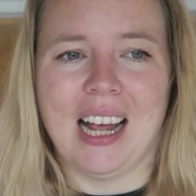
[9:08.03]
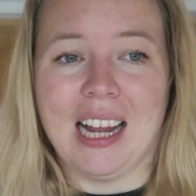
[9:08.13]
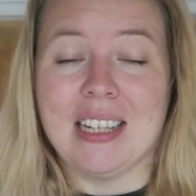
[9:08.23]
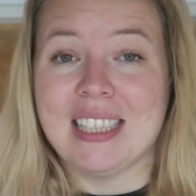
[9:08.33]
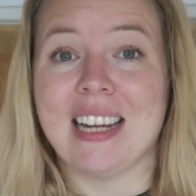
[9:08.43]

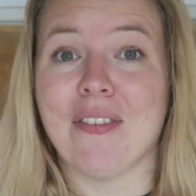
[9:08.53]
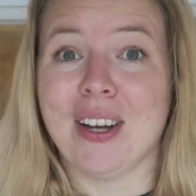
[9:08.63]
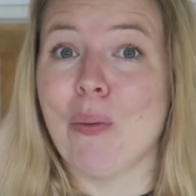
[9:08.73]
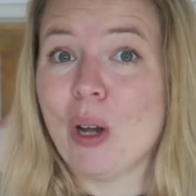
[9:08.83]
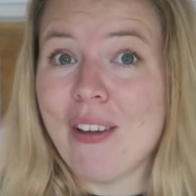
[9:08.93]
it's
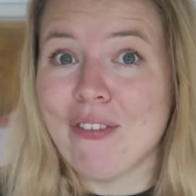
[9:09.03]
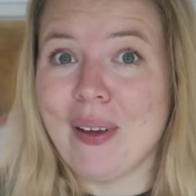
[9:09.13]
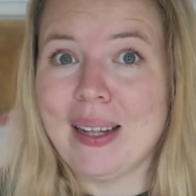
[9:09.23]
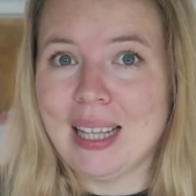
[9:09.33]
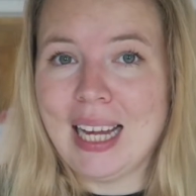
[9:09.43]
definitely what I
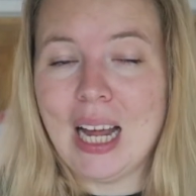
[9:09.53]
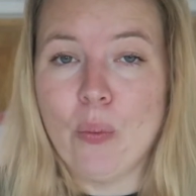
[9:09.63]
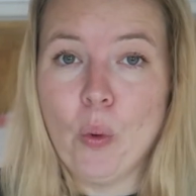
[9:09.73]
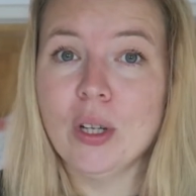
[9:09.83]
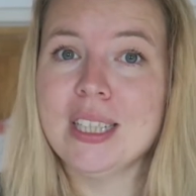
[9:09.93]
felt like I
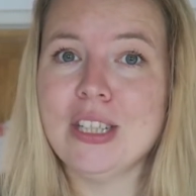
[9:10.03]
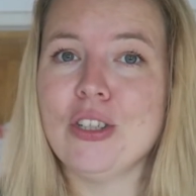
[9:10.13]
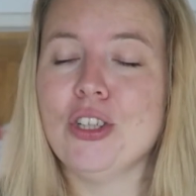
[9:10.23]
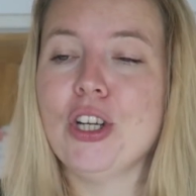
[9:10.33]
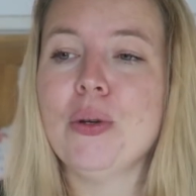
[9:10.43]
wanted
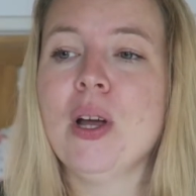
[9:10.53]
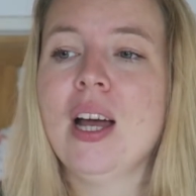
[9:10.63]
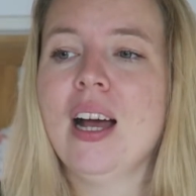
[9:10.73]
to do,